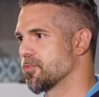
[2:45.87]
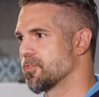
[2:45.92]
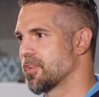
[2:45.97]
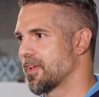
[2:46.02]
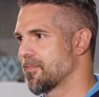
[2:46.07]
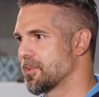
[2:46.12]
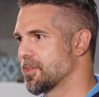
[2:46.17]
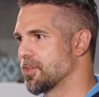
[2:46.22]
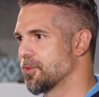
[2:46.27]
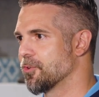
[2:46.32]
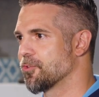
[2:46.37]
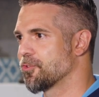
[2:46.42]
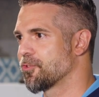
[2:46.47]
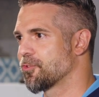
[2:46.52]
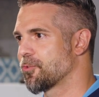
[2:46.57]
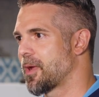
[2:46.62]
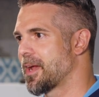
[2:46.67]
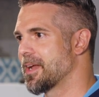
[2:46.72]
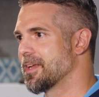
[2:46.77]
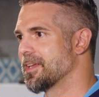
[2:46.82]
or seven years
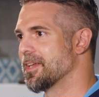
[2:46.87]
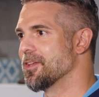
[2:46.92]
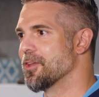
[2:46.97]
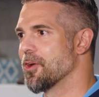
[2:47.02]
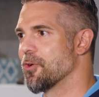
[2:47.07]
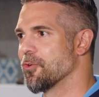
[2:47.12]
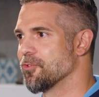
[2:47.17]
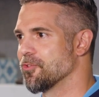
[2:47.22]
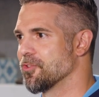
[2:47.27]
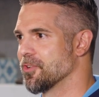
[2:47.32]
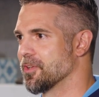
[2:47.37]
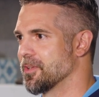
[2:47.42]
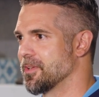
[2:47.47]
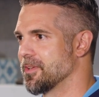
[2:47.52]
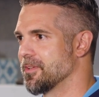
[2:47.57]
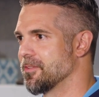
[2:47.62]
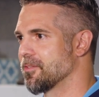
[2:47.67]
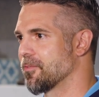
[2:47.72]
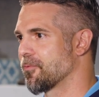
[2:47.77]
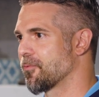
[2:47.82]
straight and he knows you
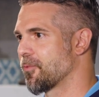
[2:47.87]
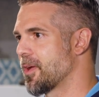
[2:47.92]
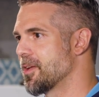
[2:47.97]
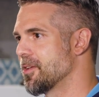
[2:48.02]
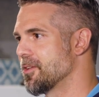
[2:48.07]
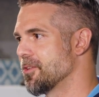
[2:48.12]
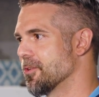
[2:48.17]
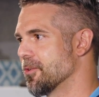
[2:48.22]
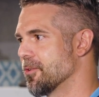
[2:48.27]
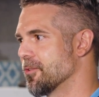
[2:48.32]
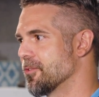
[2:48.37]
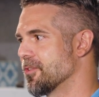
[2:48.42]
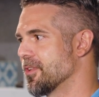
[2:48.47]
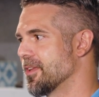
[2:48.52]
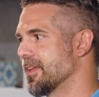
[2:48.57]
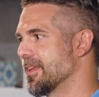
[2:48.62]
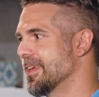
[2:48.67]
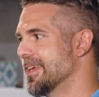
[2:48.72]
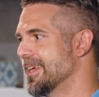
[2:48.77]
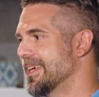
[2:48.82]
and he's a friend of yours.
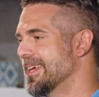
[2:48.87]
And